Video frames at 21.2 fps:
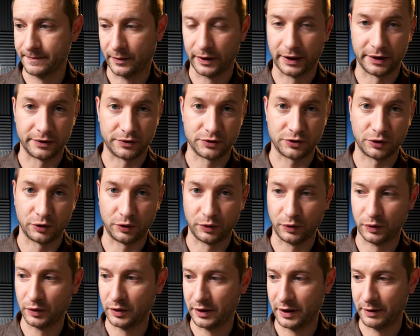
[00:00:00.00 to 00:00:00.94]
All right,
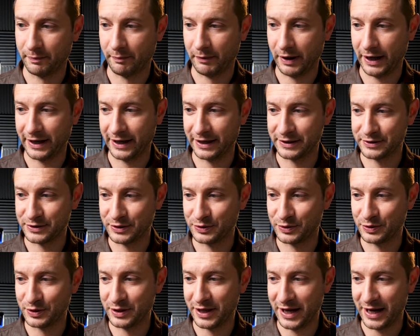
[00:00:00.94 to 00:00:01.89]
so my answer
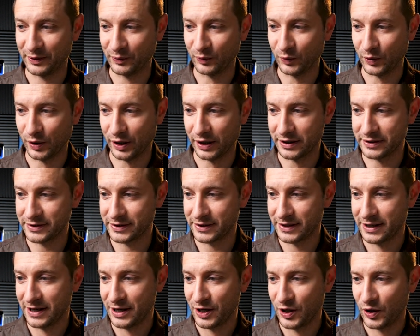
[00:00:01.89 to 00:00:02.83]
to that
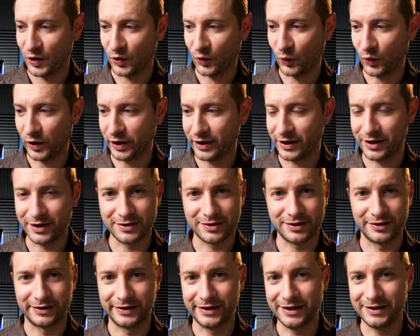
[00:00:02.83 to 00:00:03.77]
was, what
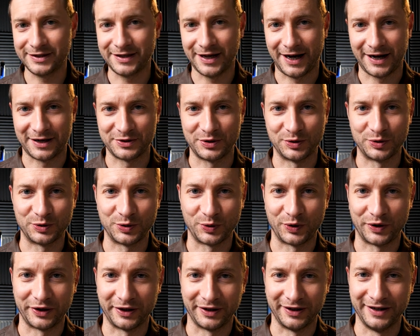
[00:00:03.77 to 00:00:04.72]
is a detox
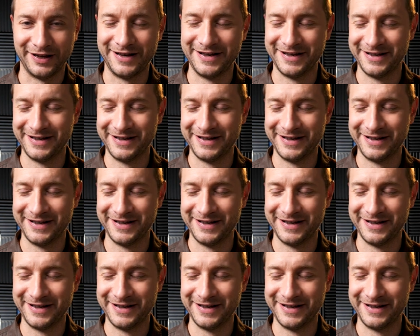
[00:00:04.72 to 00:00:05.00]
tutorial?